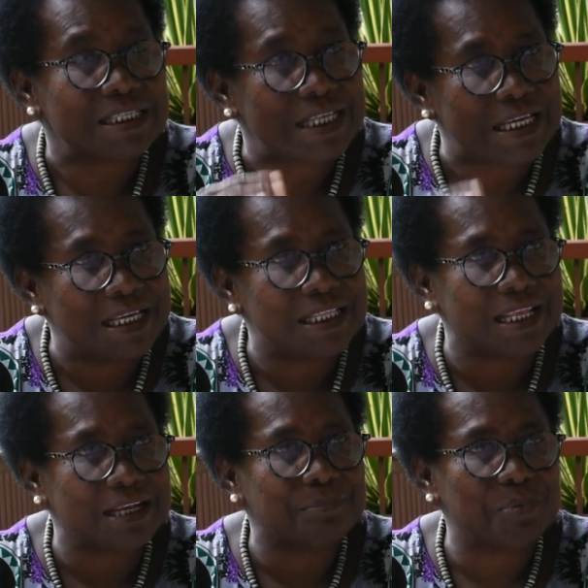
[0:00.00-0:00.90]

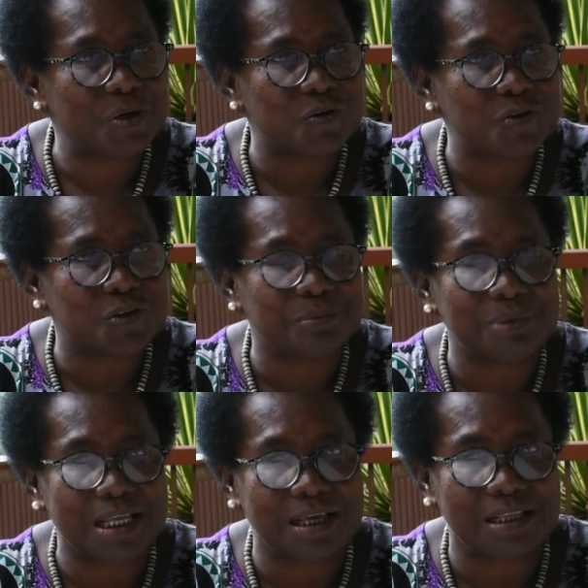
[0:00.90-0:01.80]
hidden because
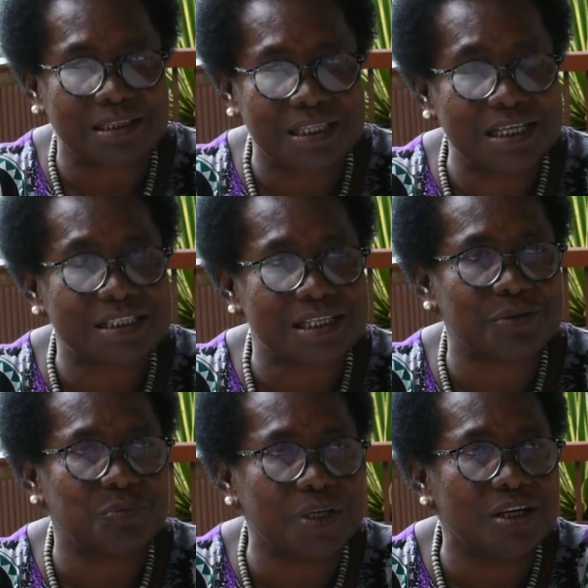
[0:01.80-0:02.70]
of the things
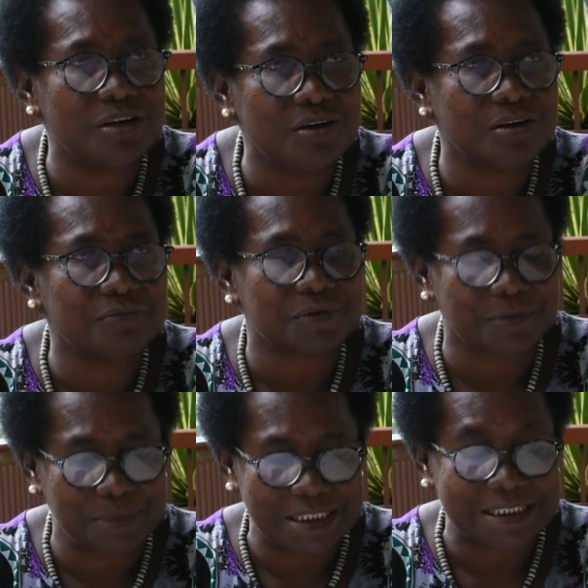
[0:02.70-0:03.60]
that we learn
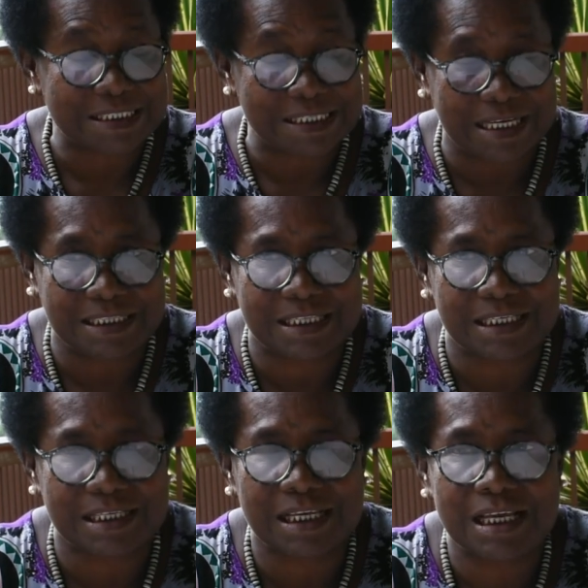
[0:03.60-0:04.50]
from the
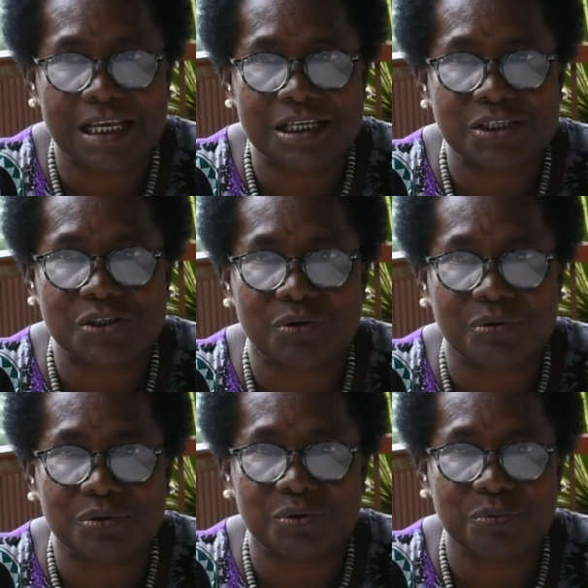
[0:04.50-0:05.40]
society.
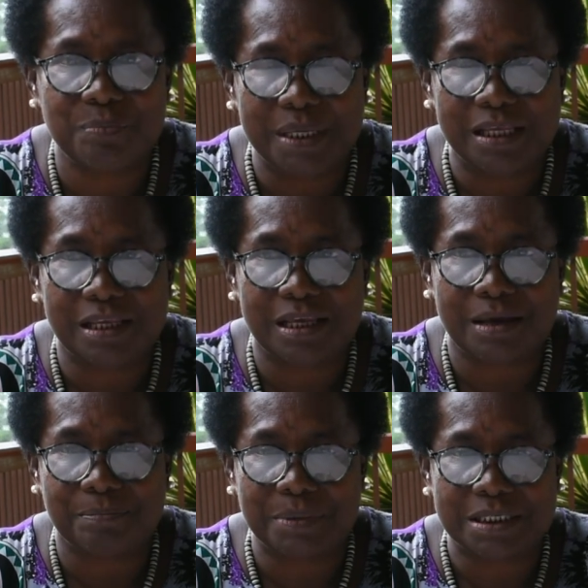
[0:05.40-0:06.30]
So to be
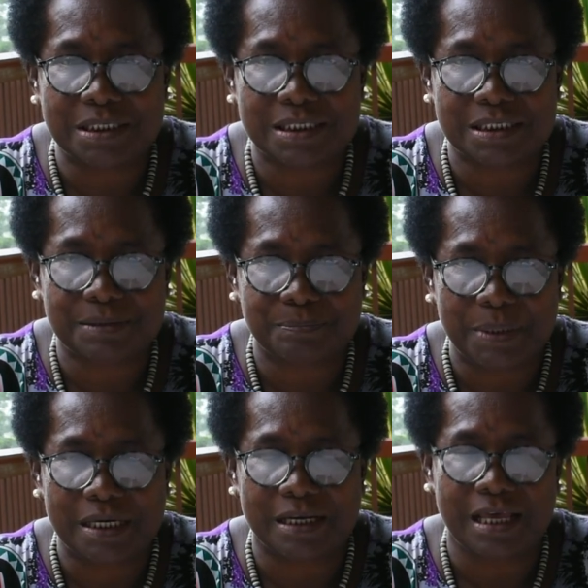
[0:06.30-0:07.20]
a peace
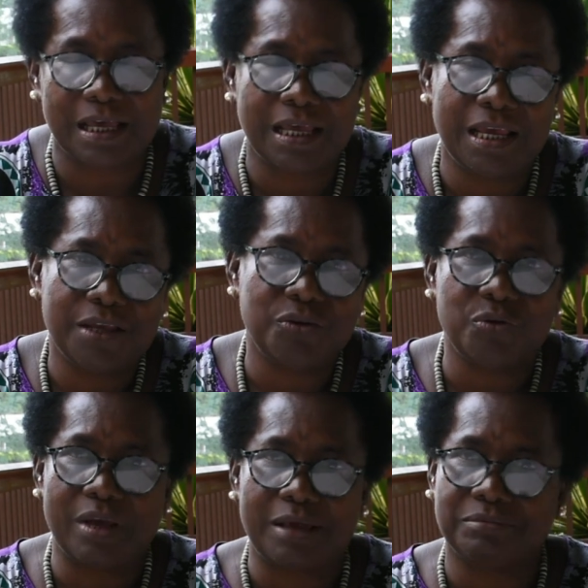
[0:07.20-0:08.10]
builder,
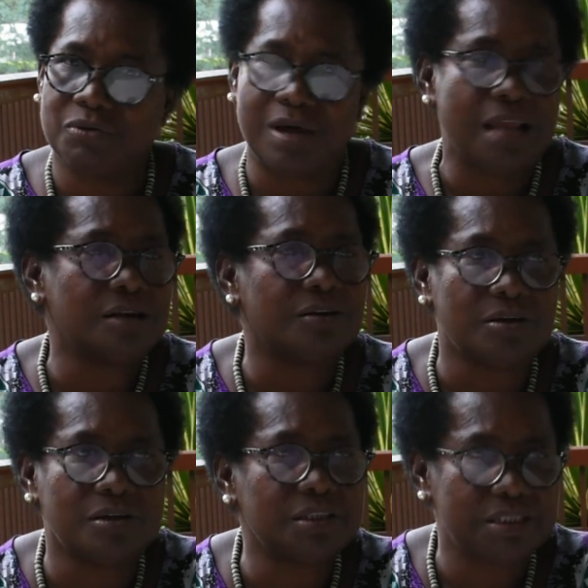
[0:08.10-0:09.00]
you have to
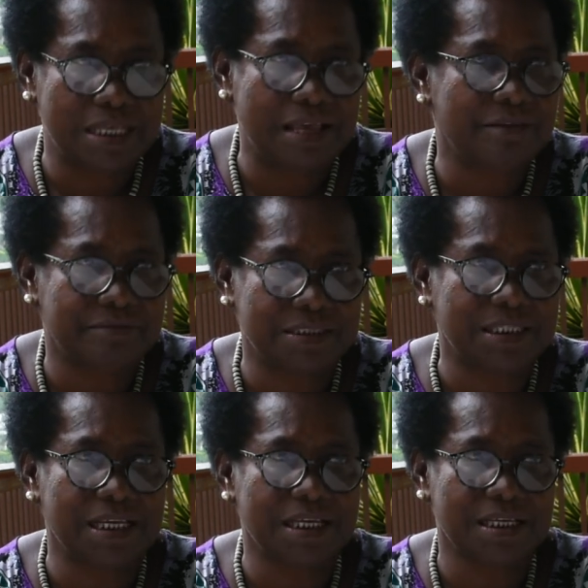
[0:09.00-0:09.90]
unlearn
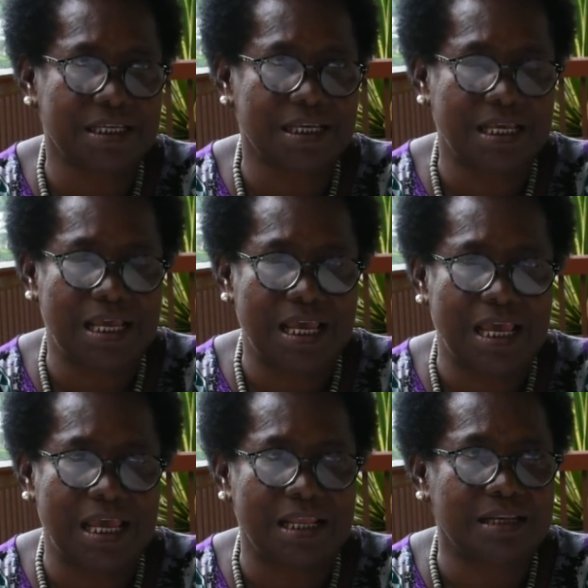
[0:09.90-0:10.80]
everything
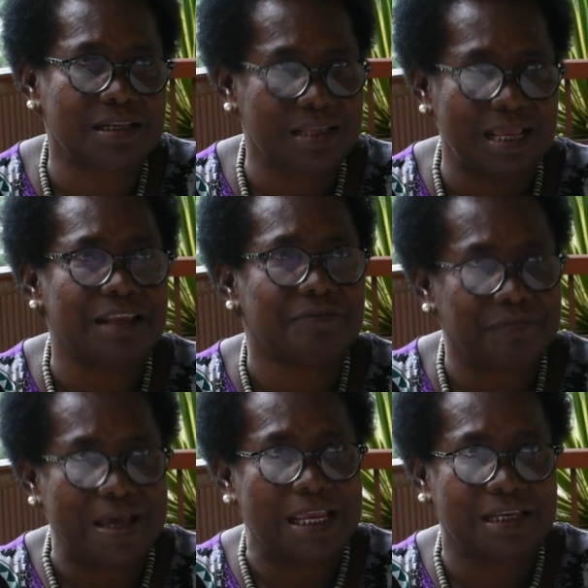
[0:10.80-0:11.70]
and
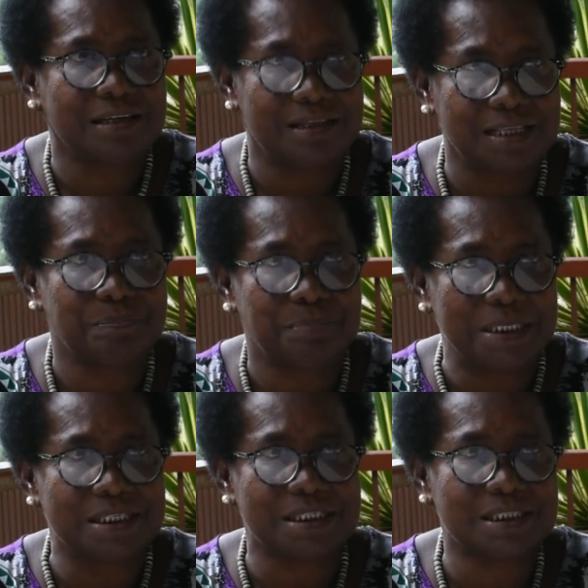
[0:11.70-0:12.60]
find that
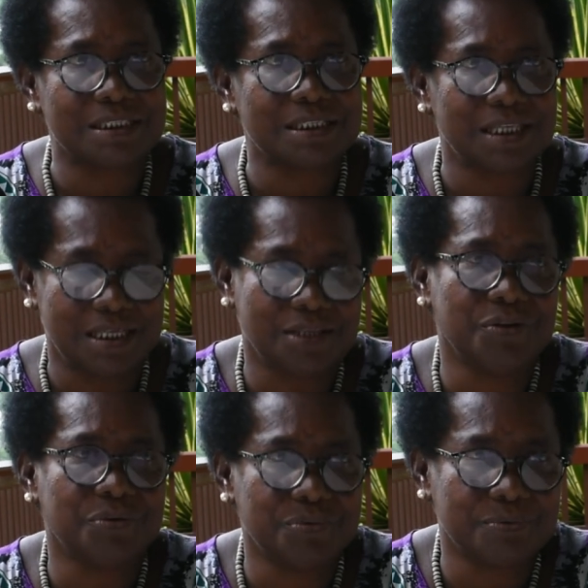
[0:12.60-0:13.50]
peace in
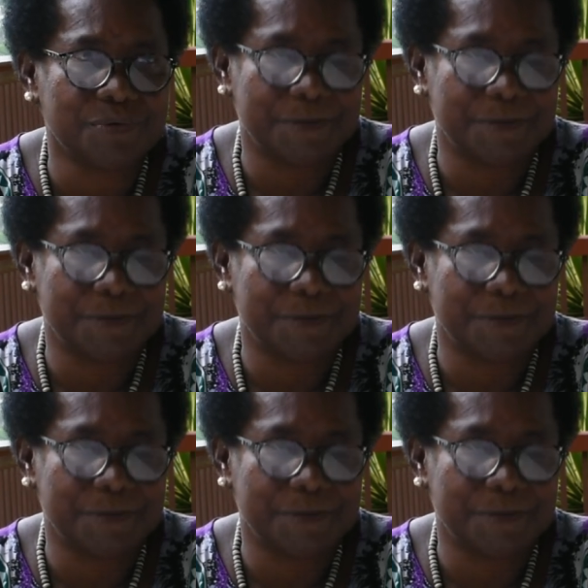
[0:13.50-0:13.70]
you.